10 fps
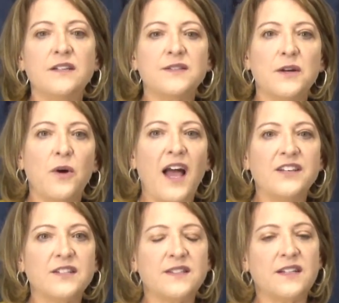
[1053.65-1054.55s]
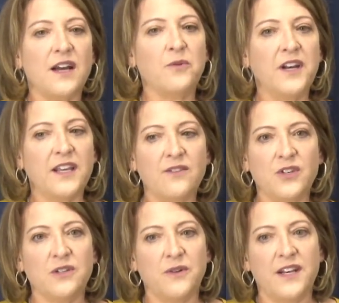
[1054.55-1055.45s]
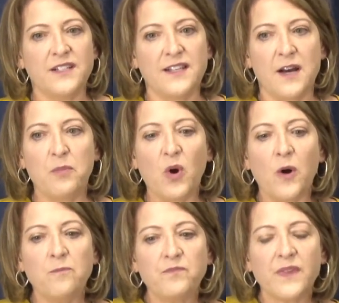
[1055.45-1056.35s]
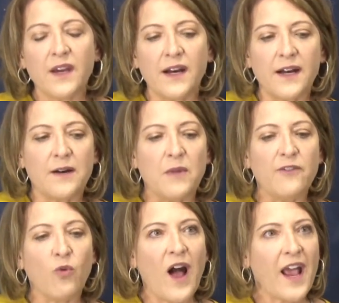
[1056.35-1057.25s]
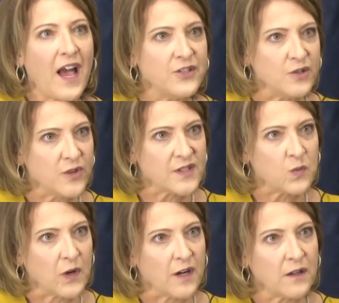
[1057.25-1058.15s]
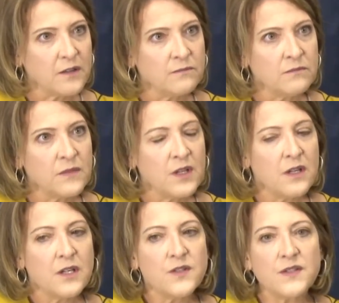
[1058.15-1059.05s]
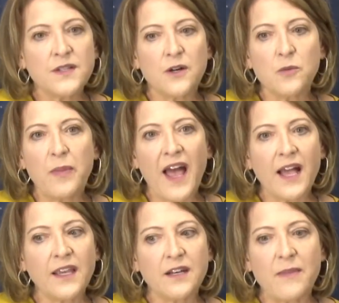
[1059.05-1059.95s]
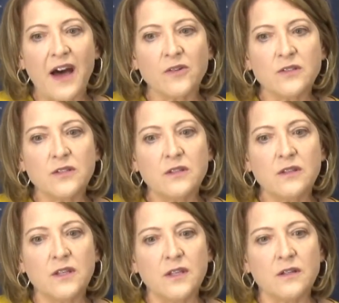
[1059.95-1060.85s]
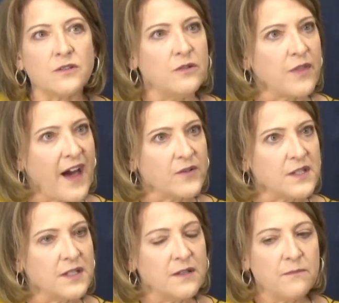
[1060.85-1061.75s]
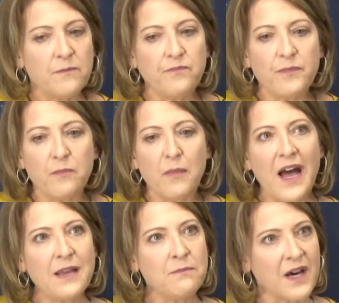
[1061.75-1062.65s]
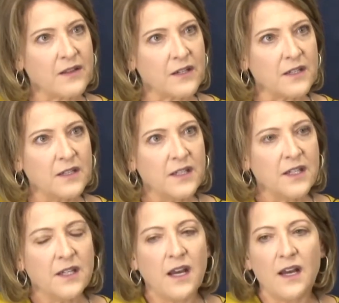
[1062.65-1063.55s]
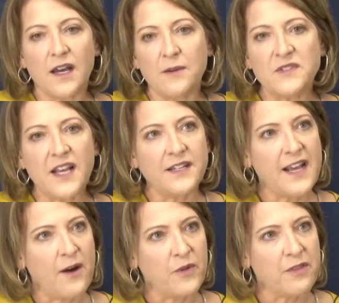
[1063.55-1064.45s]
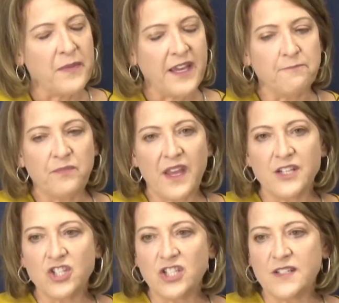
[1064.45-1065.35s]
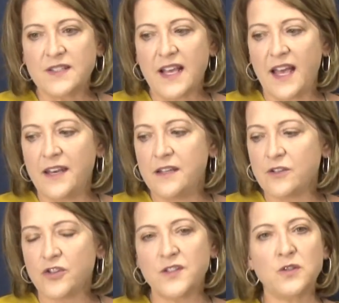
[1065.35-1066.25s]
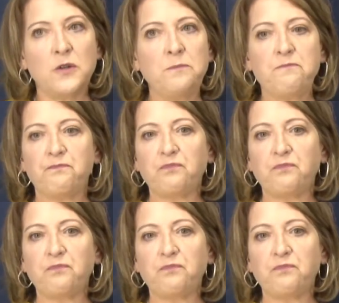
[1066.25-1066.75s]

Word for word: so I just I want to give you an example um, of why I do this work. So back in about the year 2000, my mother um, sat down with me and she said, "Crystal,